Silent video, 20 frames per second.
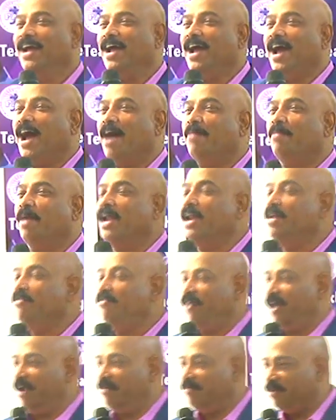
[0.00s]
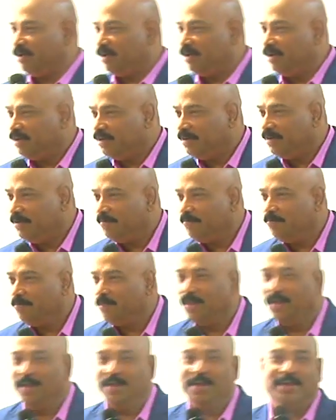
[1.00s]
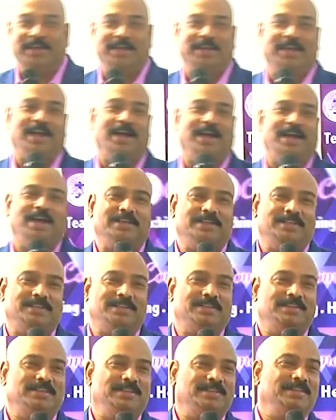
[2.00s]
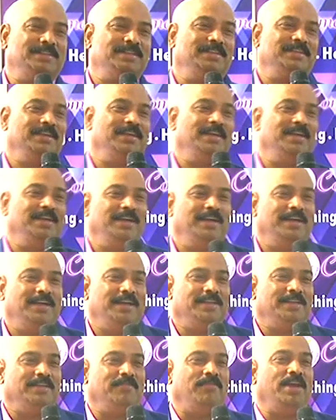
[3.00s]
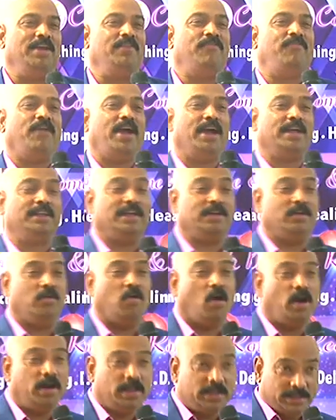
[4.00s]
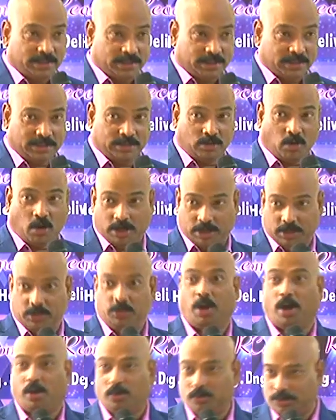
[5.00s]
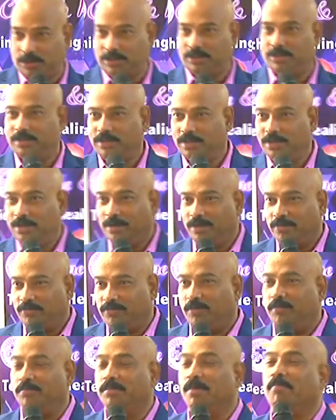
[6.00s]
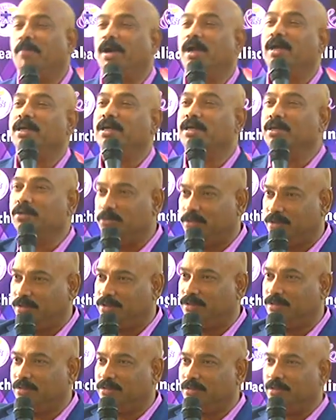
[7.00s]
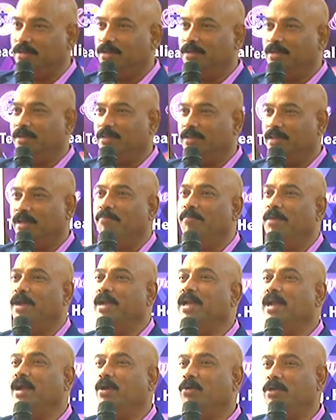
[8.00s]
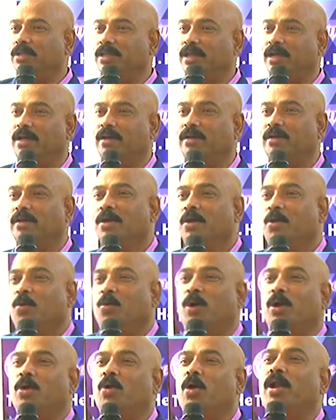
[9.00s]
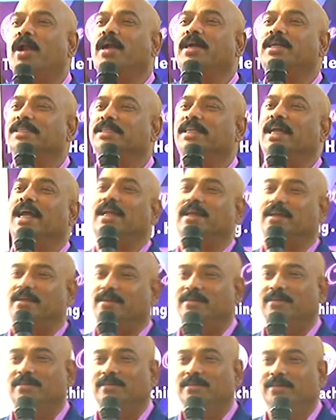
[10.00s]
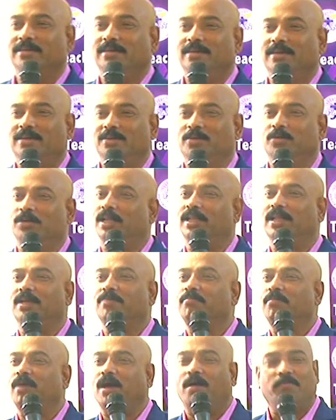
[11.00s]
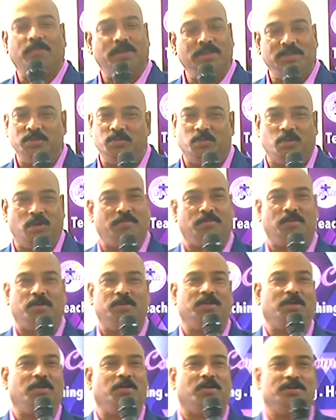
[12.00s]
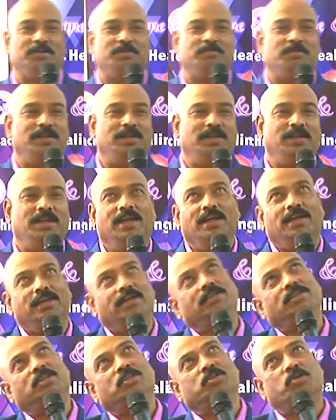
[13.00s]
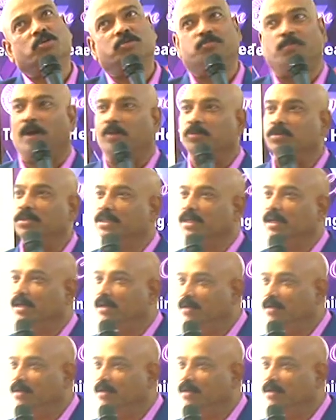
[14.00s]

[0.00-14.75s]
I'm highly favored. Yes. The very fact that God has sought you out from the multitudes. There are many out there who are not understanding. You tell them how much you want about the gospel, it just goes bouncer.